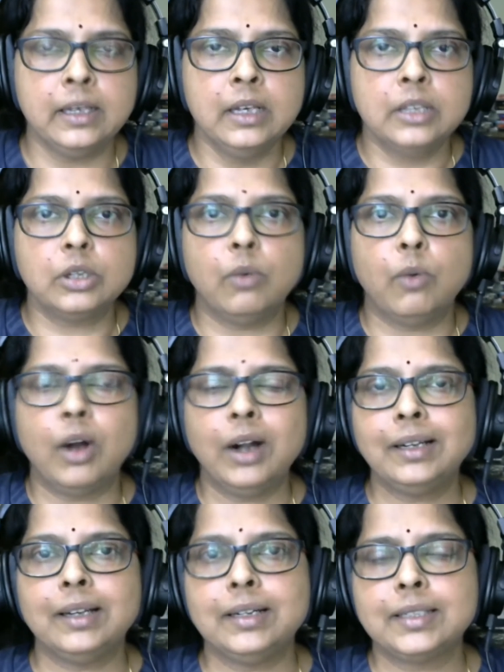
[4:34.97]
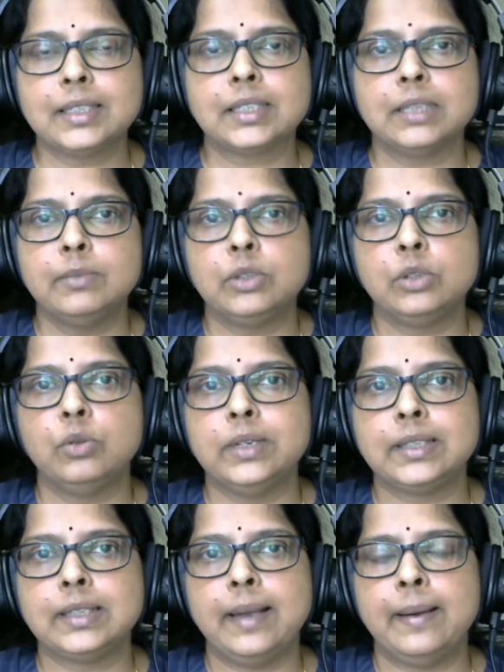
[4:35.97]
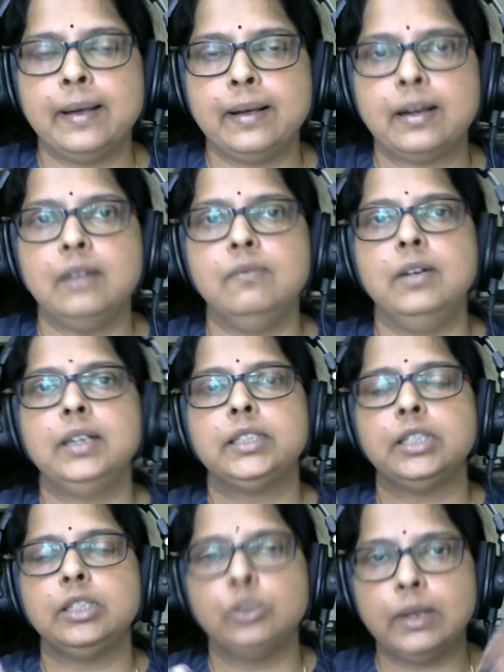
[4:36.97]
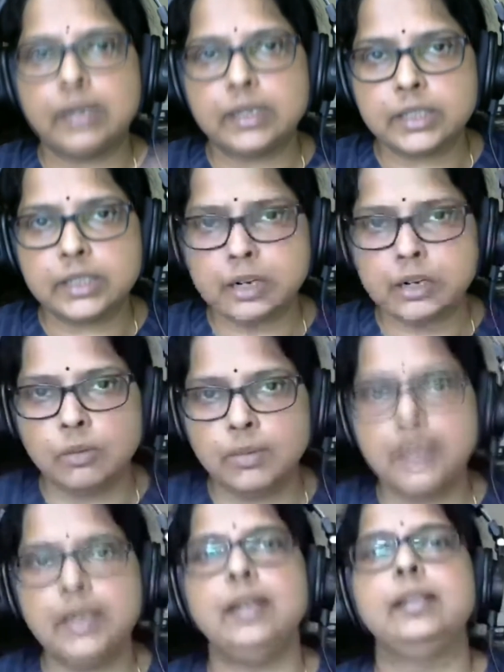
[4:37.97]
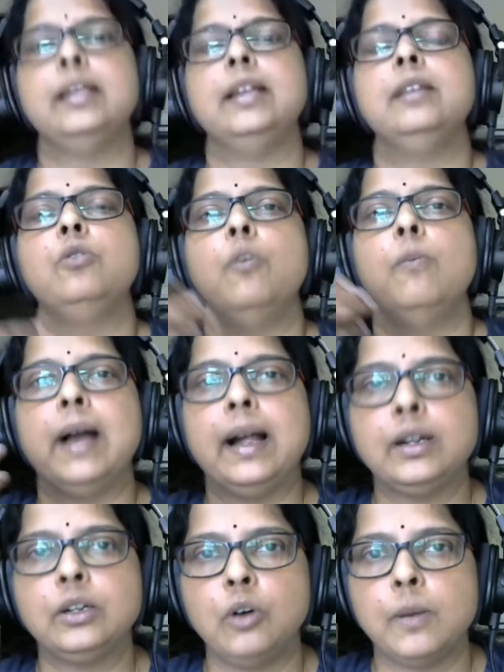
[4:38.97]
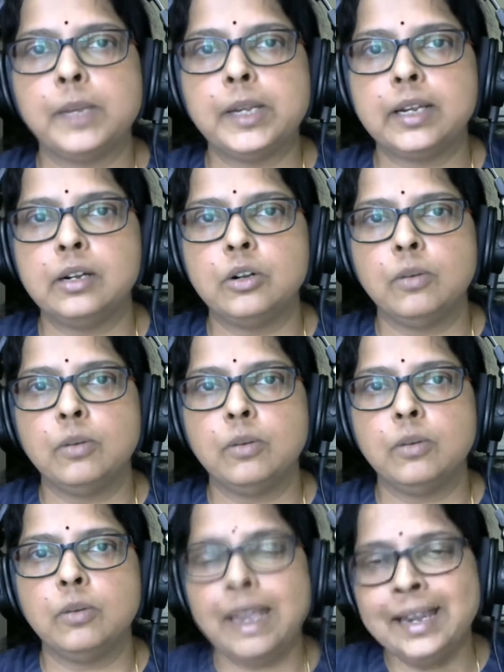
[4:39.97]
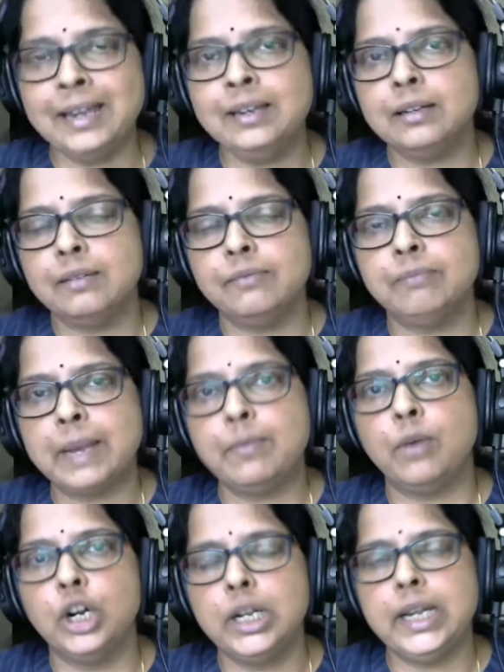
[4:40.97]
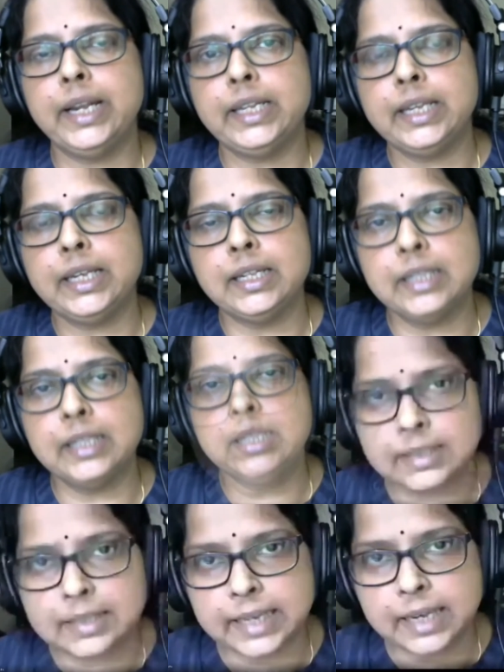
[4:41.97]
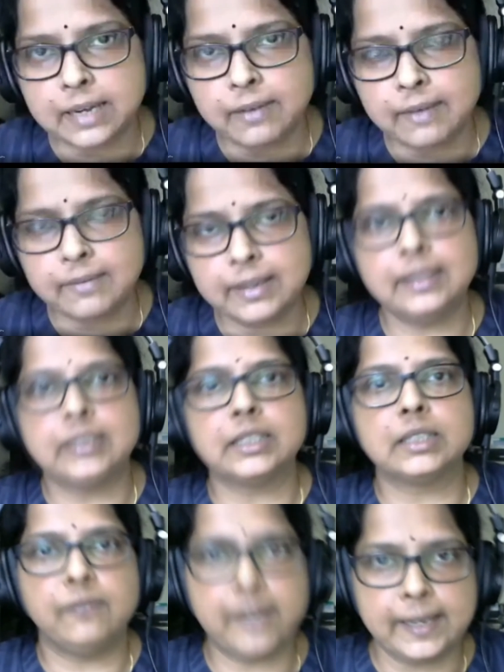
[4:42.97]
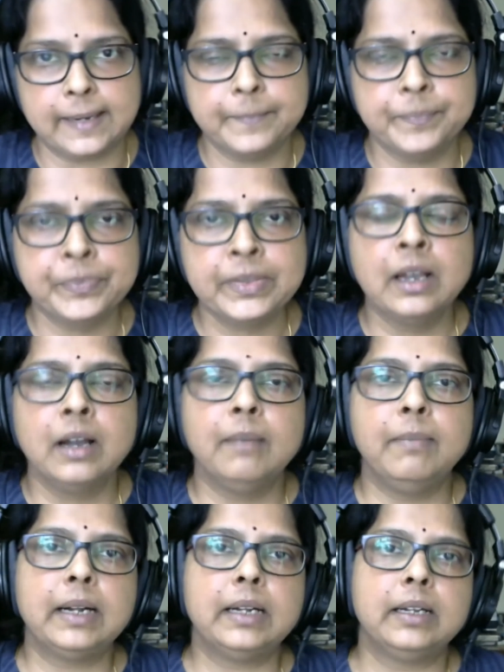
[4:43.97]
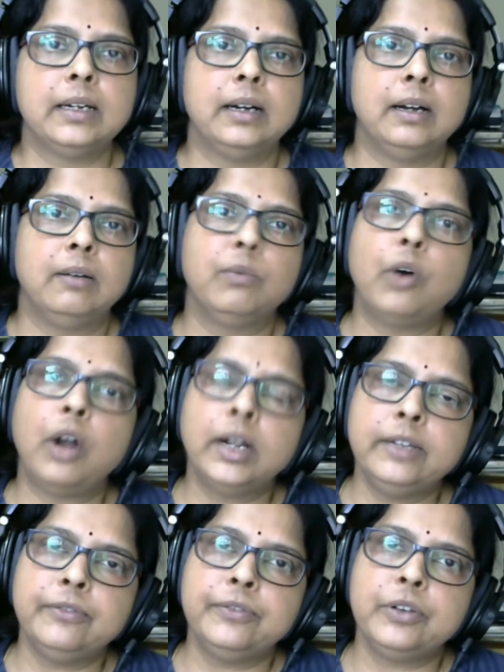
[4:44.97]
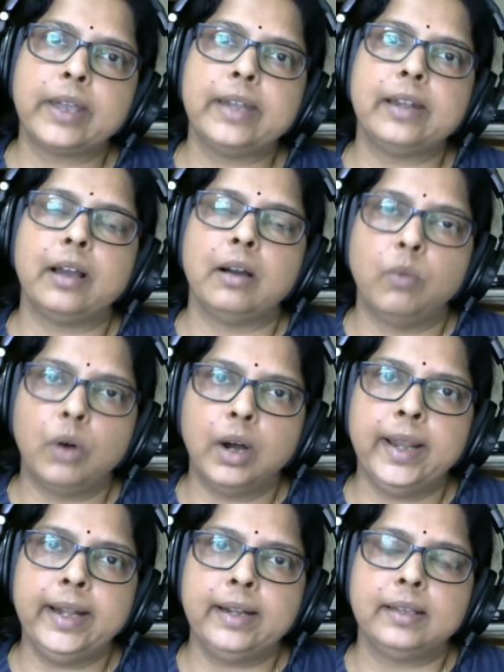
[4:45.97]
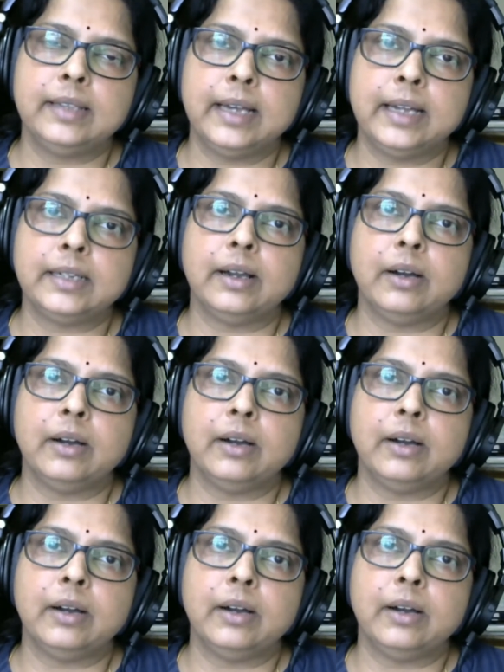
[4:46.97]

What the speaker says: So what current systems do is they convert it into electrical domain and then go back to optical domain by modulating in the second wavelength that is free. But what if you can avoid that